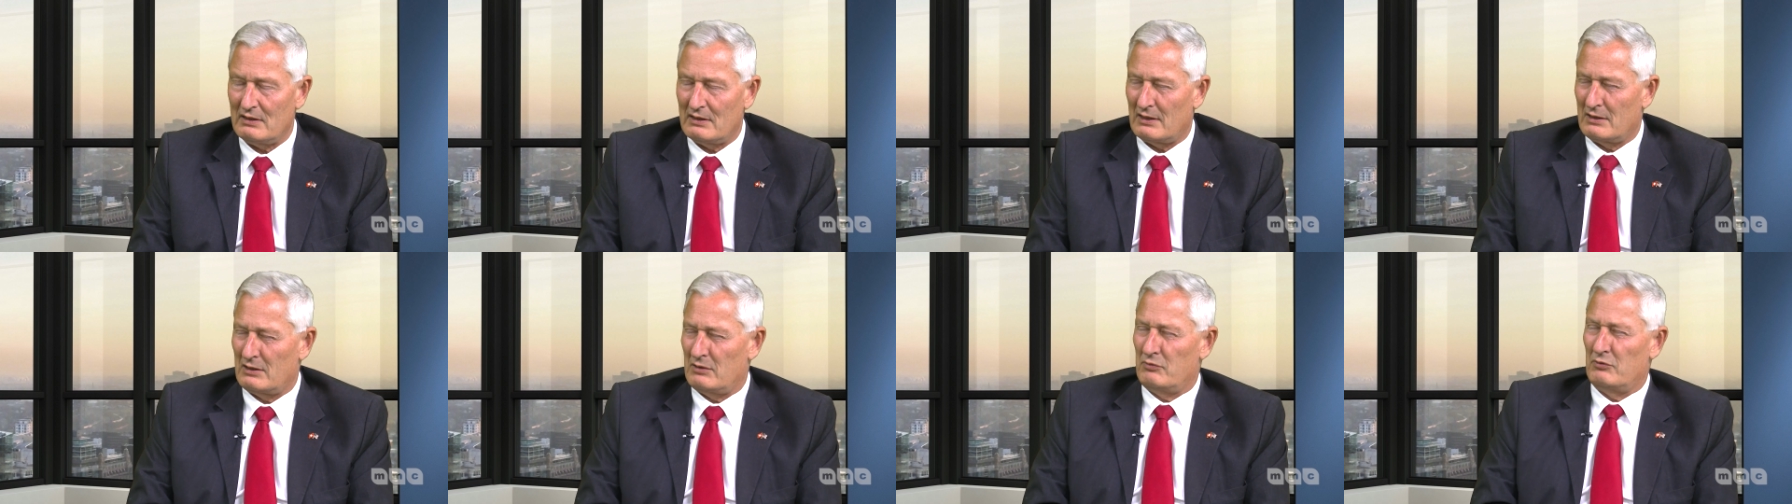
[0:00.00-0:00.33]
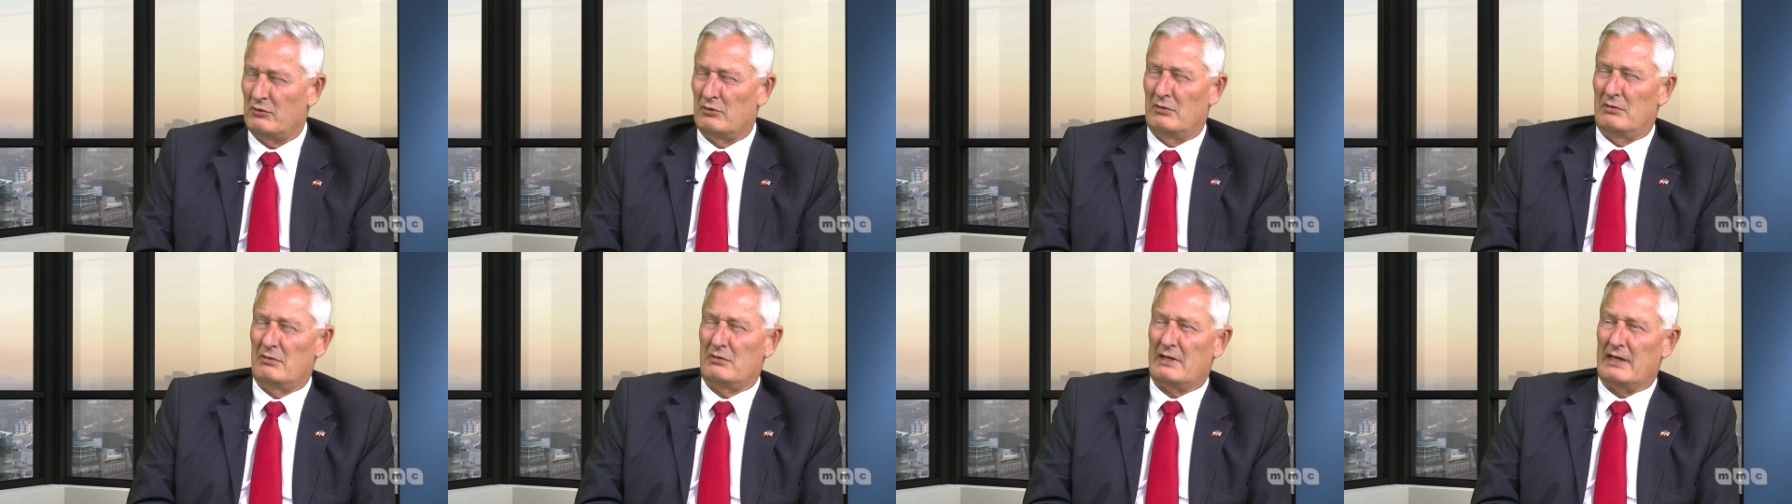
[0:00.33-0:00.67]
that you
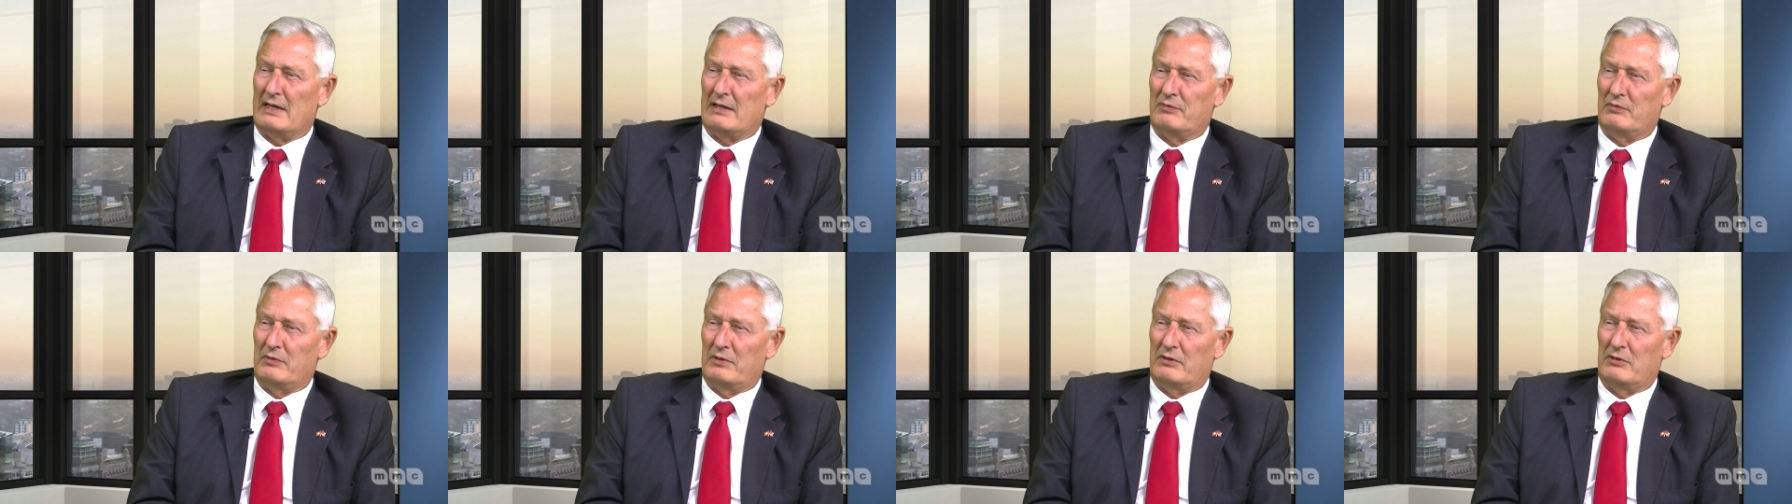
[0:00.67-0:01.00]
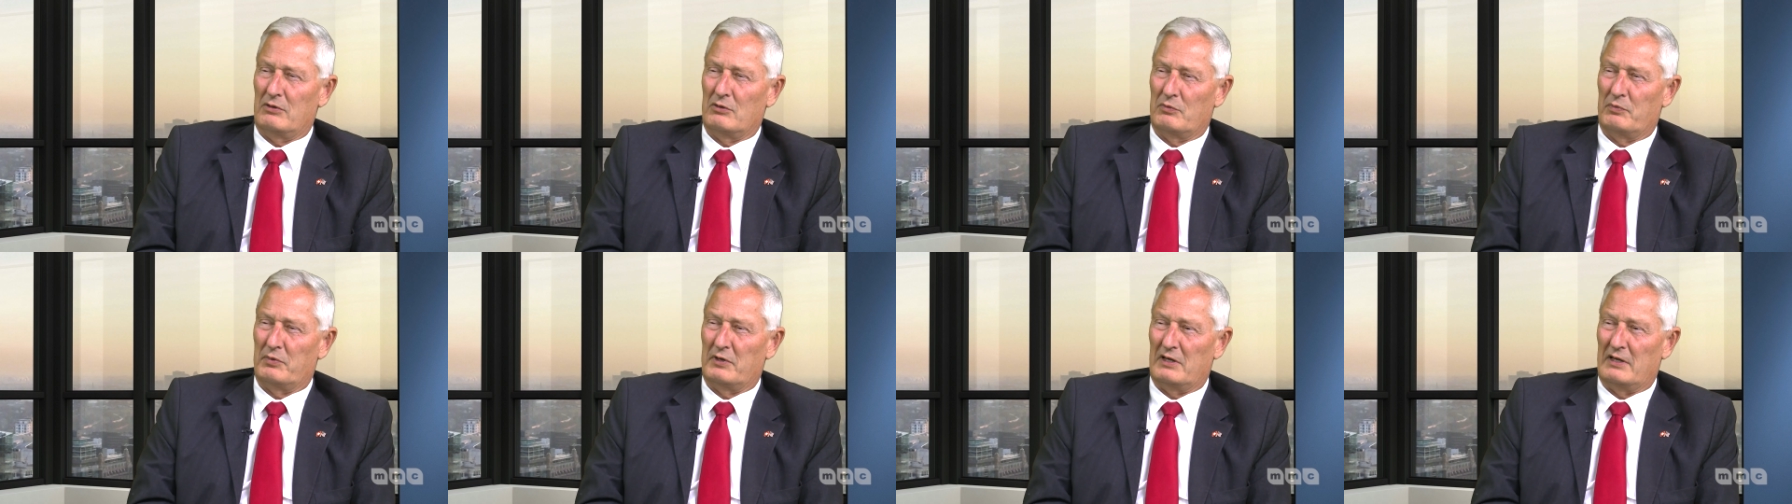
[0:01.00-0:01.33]
will look at with
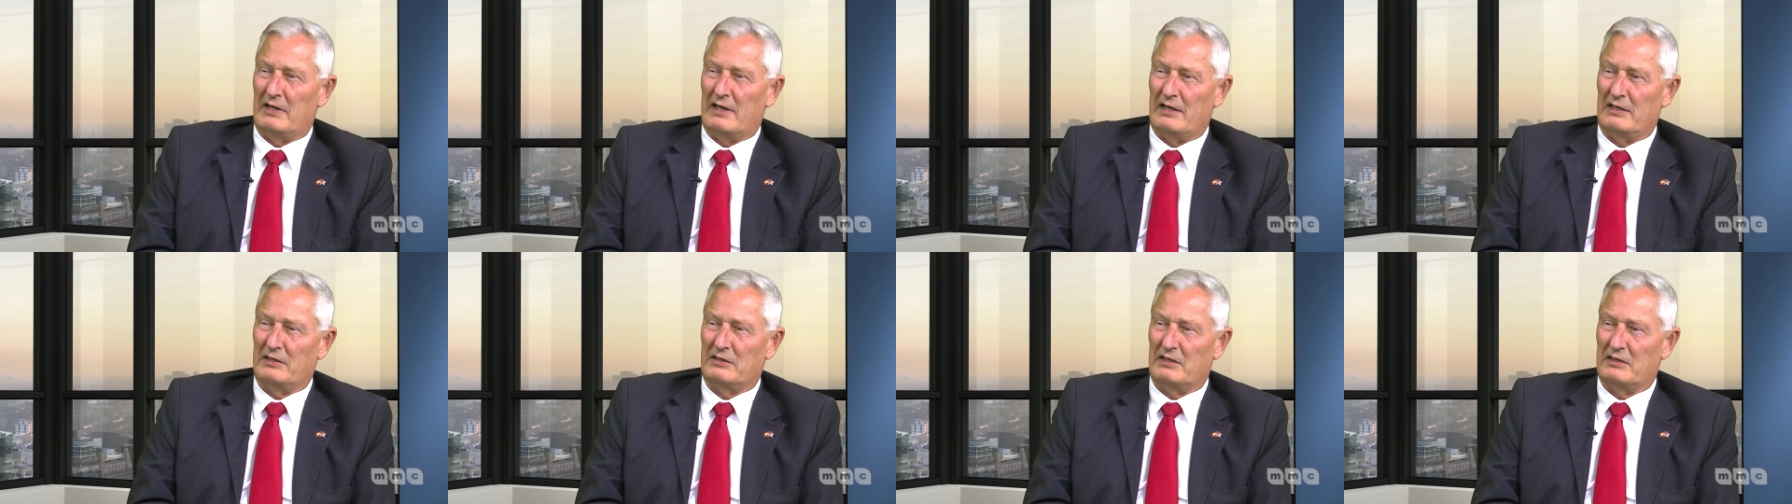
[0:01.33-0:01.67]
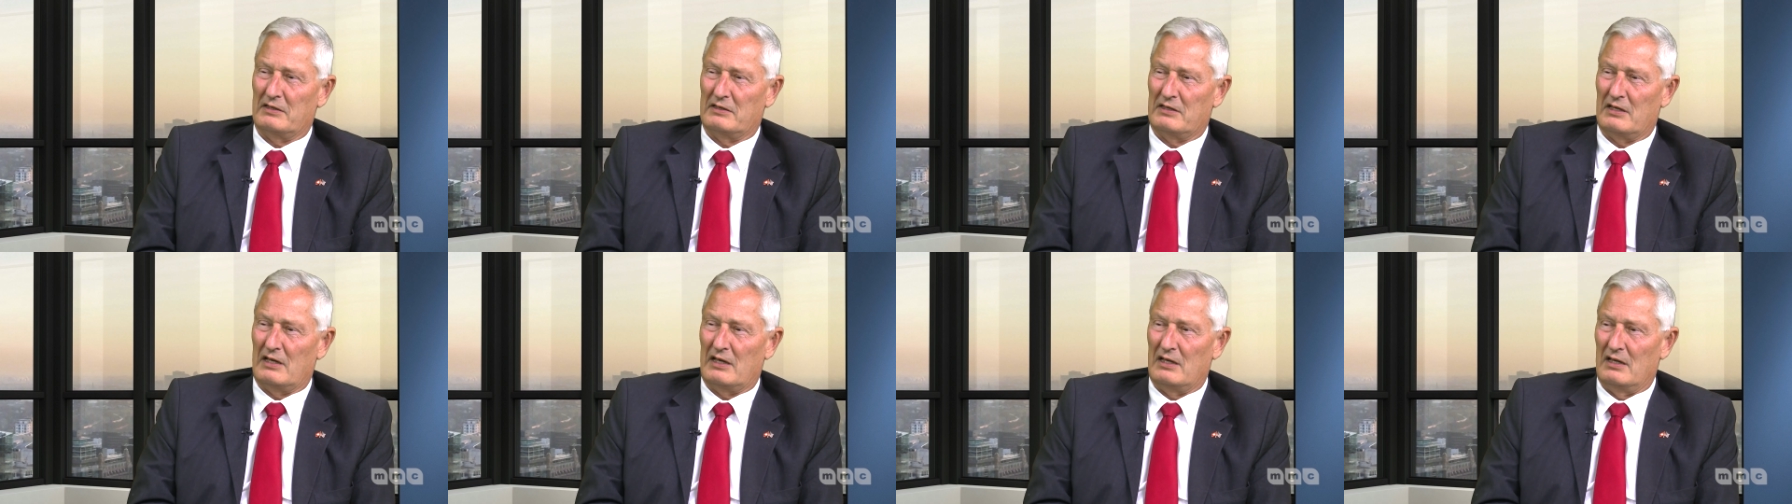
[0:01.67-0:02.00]
European eyes
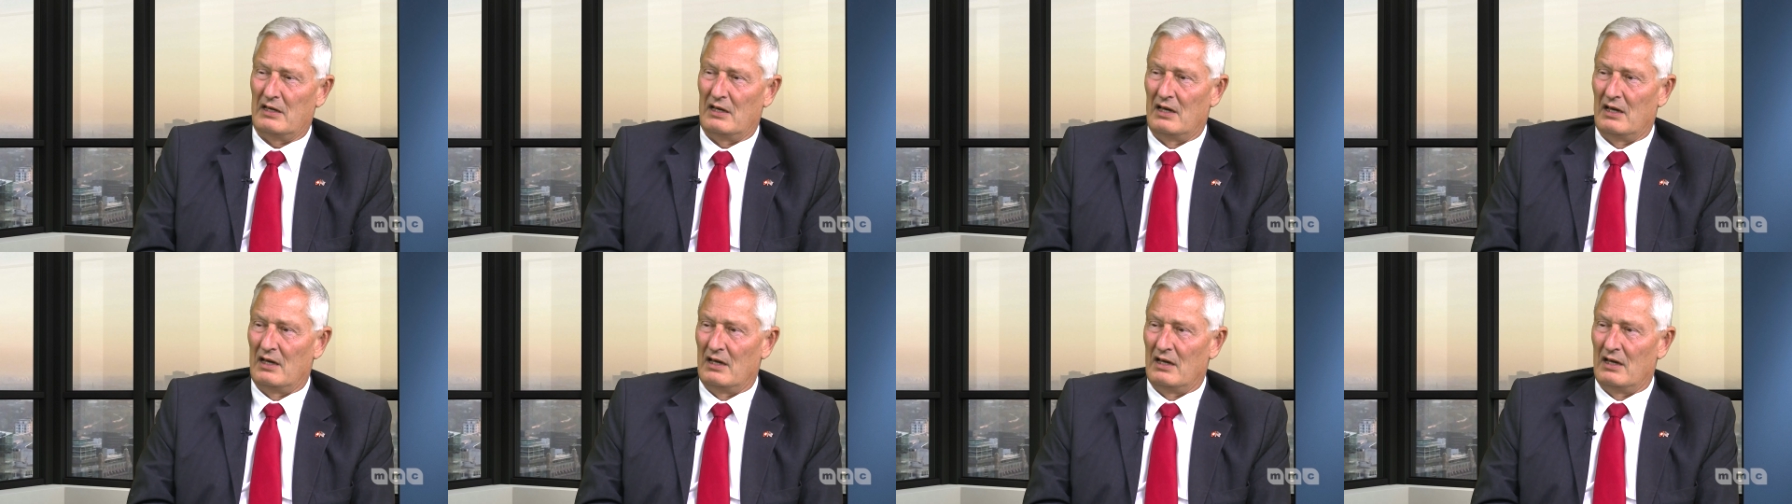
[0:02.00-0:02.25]
and say,